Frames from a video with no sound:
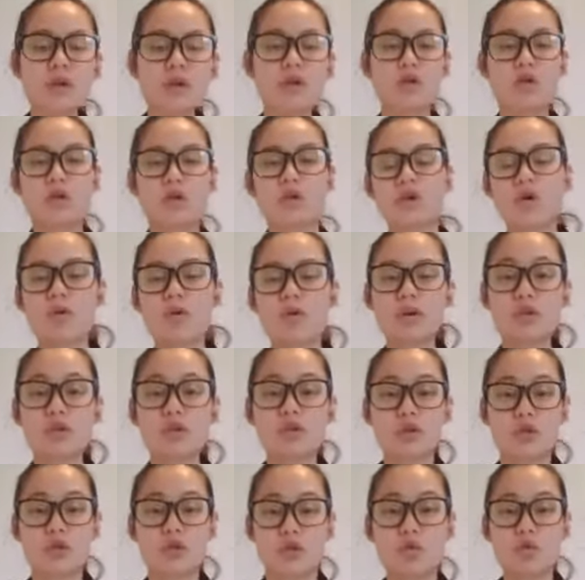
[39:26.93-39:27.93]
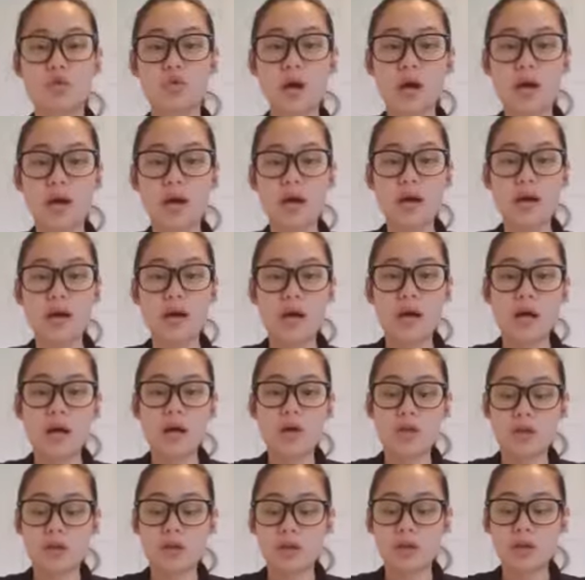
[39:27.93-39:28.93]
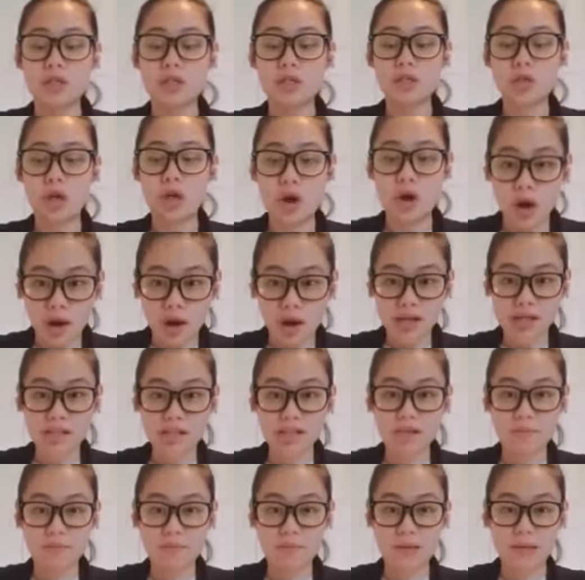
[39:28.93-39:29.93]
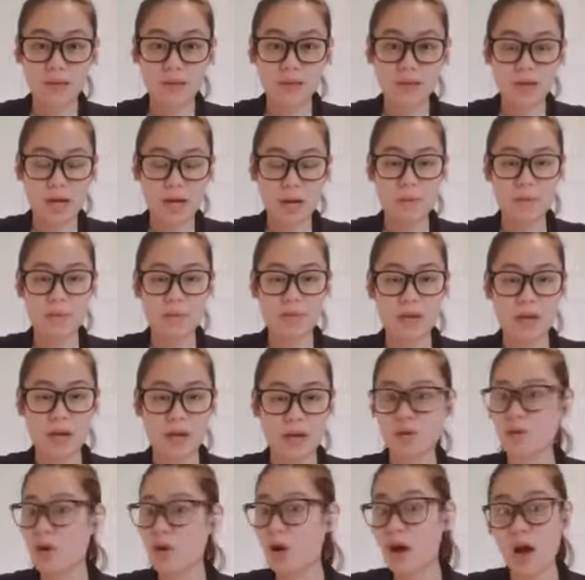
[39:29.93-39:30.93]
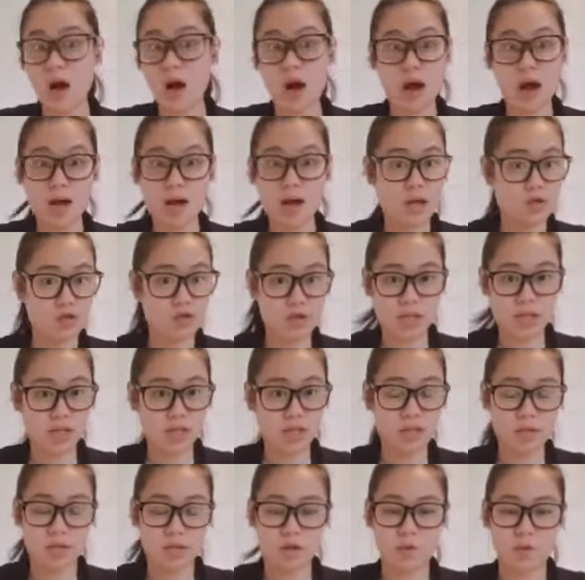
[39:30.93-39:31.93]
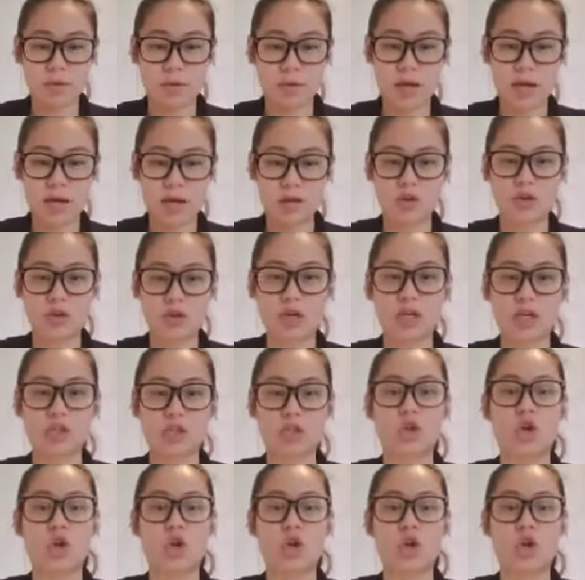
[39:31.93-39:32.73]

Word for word: You're going to toss the pillow up in the air, not high, just a little bit, and you're going to